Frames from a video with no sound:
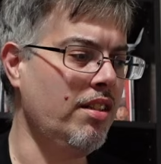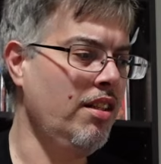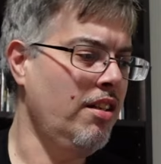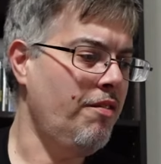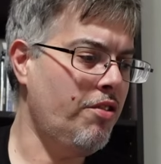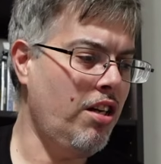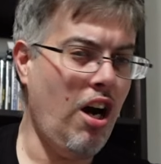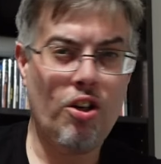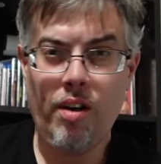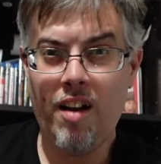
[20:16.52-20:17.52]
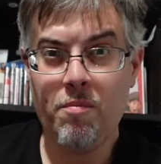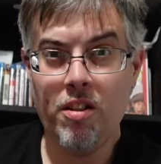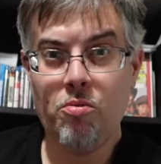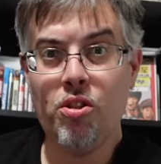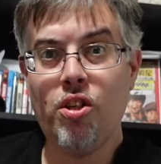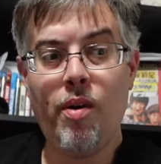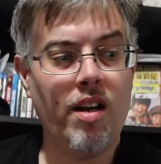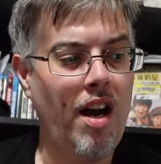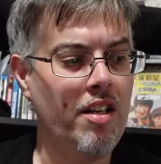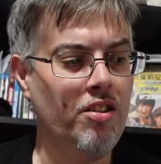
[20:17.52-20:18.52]
for the autograph mystery show I
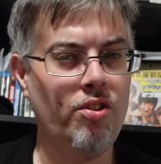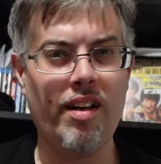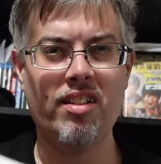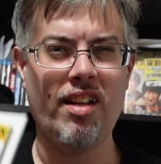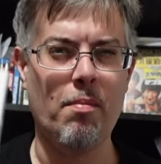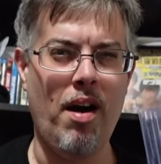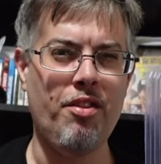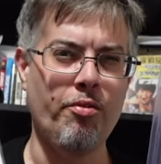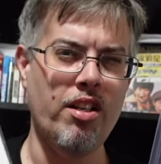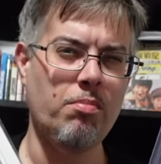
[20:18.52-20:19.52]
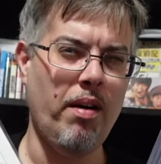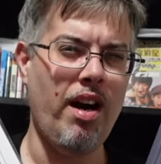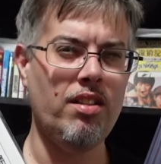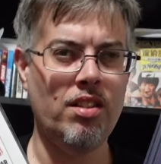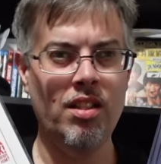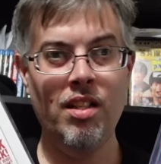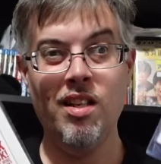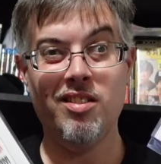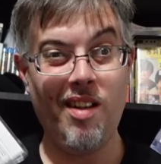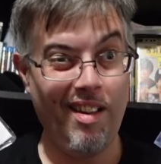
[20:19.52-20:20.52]
got into. Like I said, I bought three spots,
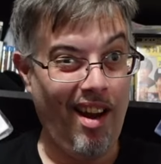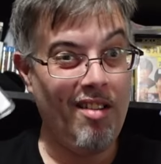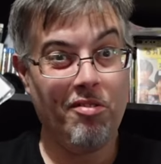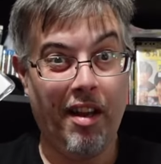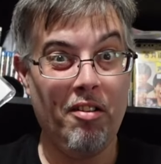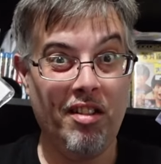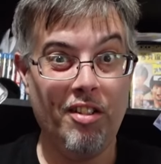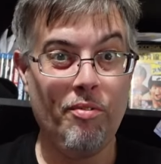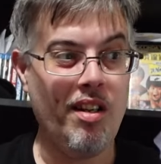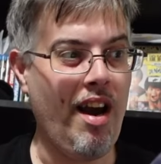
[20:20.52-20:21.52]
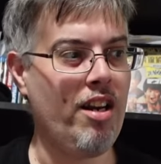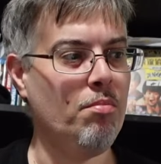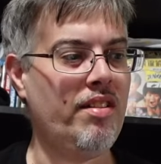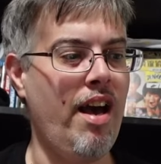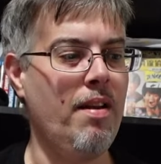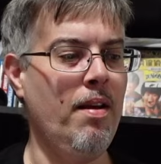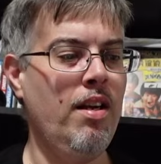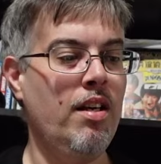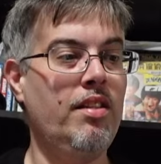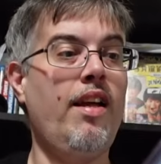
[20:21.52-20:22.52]
so I, got, I was guaranteed three items that
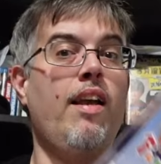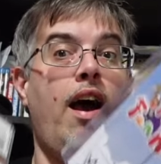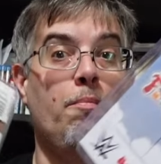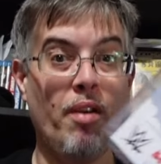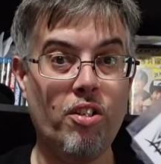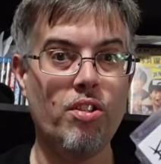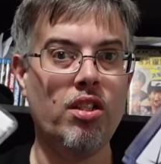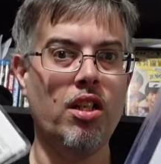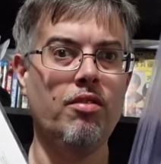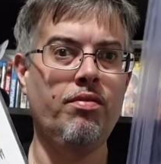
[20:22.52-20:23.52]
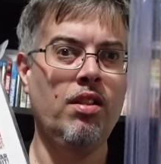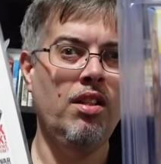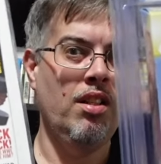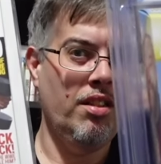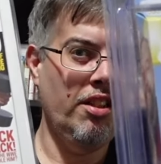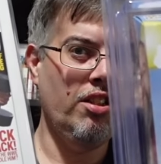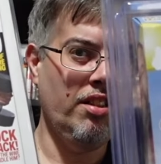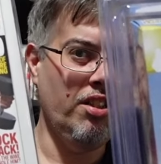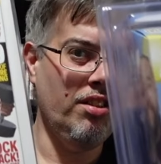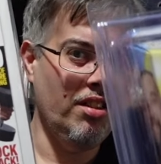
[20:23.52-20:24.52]
they had pictures of. These,
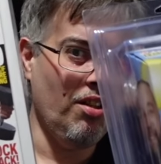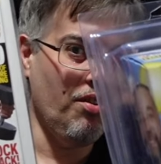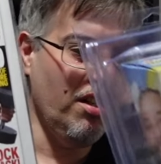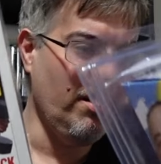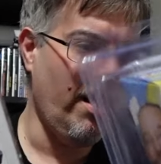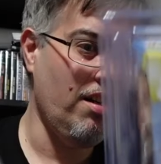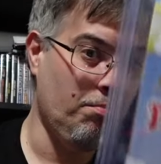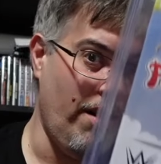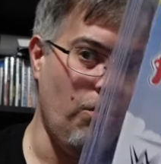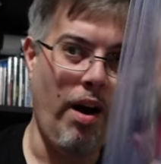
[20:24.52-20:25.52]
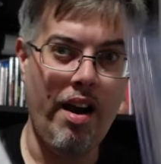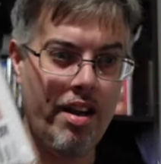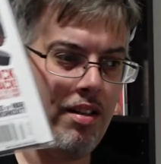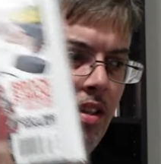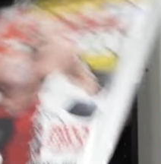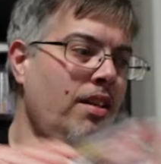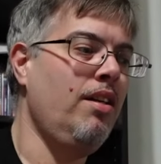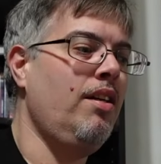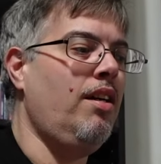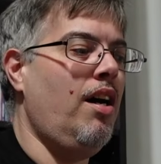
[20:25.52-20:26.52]
these you know, these are Bray Wyatt,
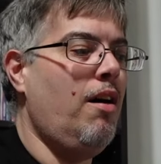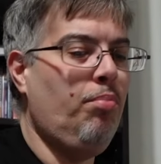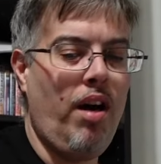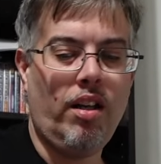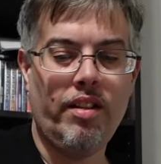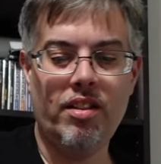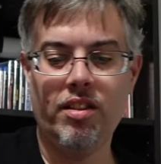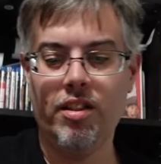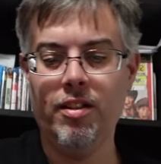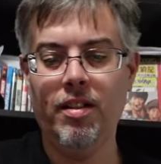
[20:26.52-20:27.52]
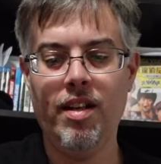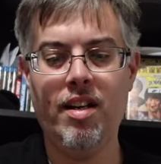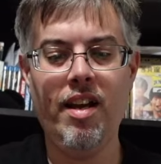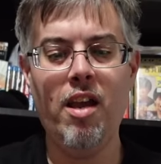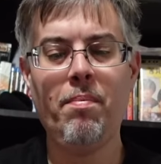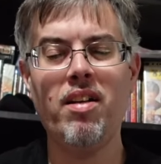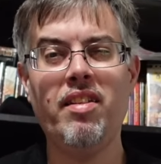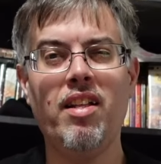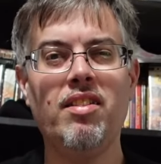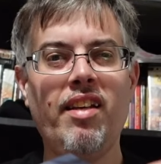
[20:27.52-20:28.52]
uh, Brock Lesnar, and an eight by
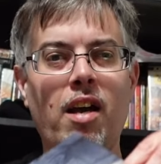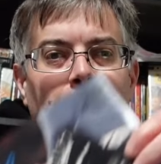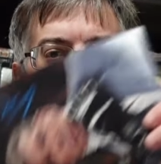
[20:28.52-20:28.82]
ten signed